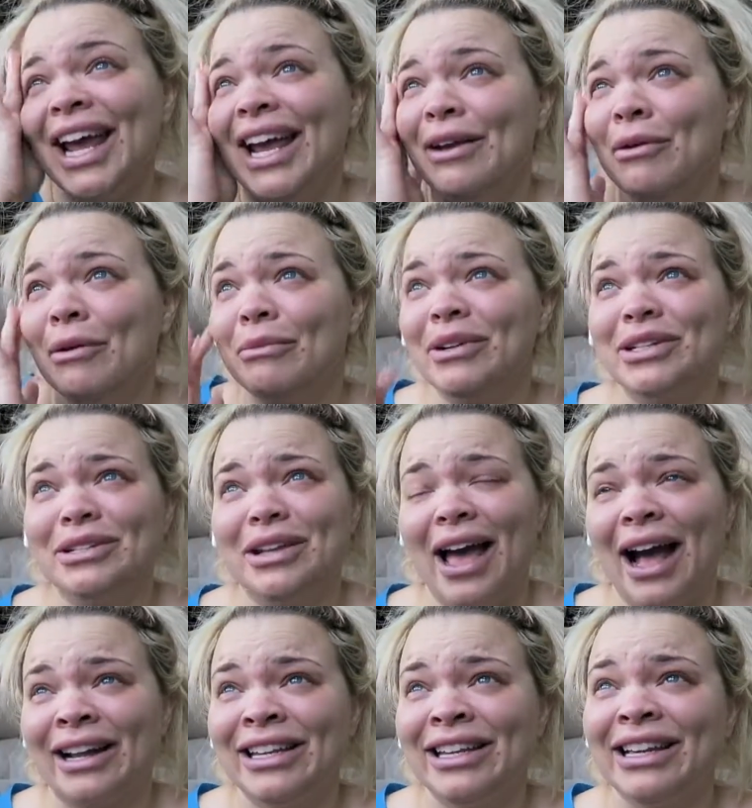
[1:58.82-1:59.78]
remember
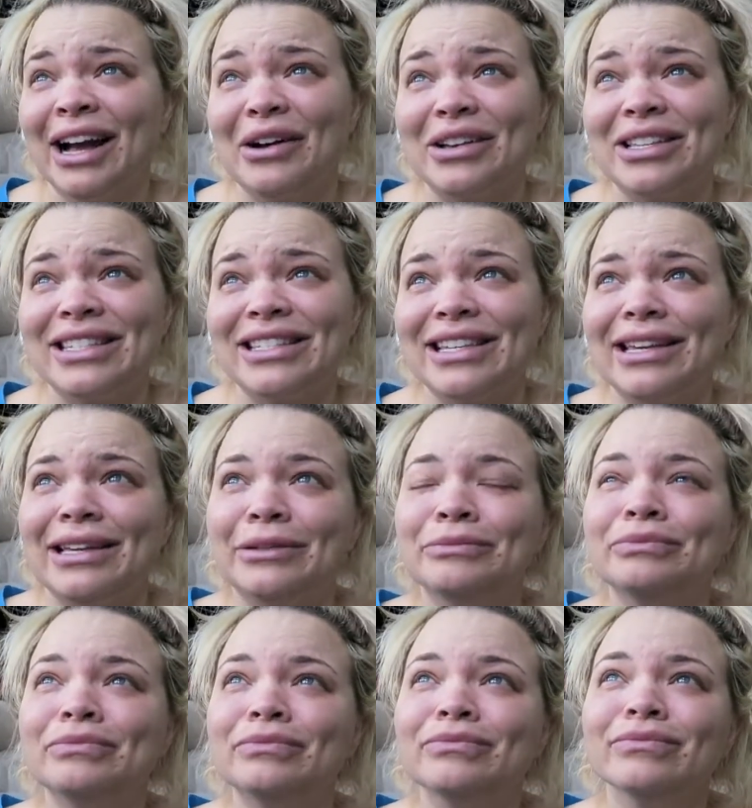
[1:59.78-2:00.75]
acting out a
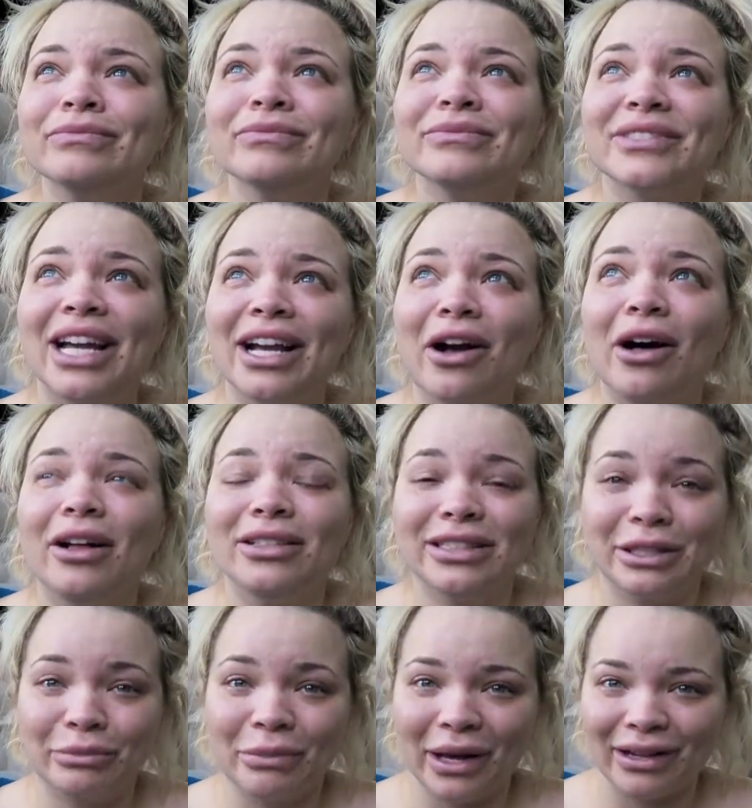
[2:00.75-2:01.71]
scene. I called
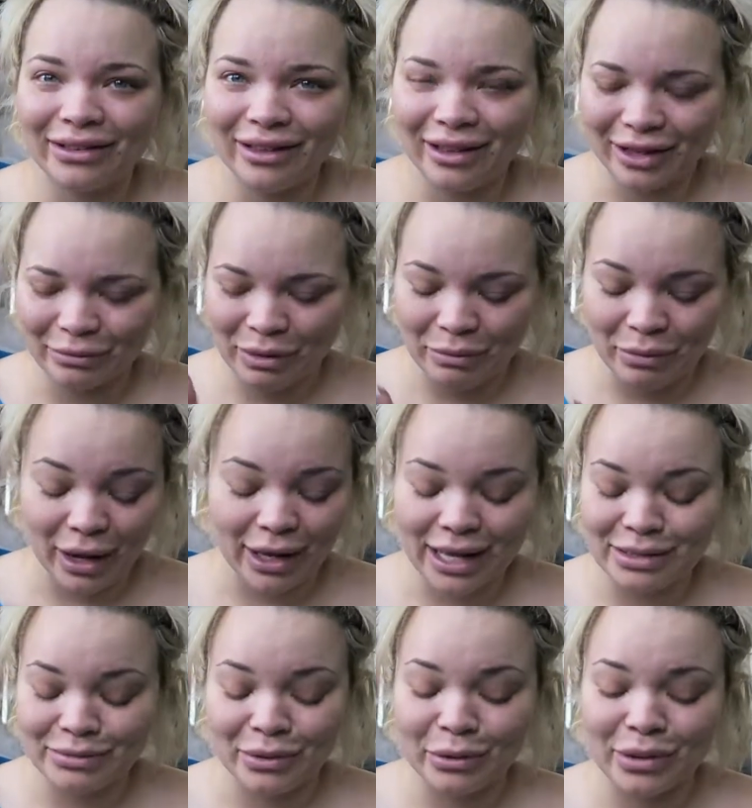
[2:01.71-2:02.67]
it a monologue in my
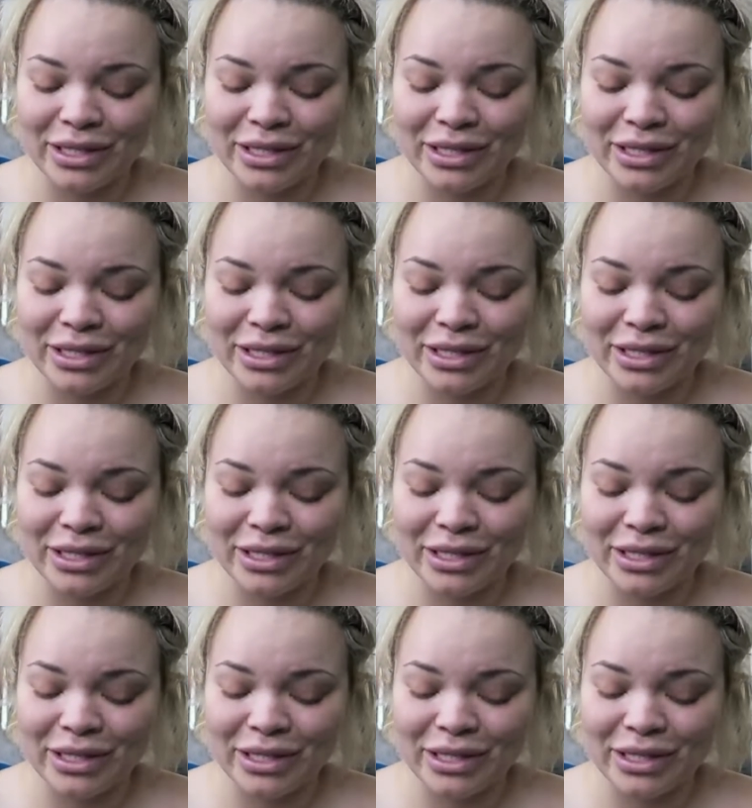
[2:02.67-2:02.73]
podcast, but it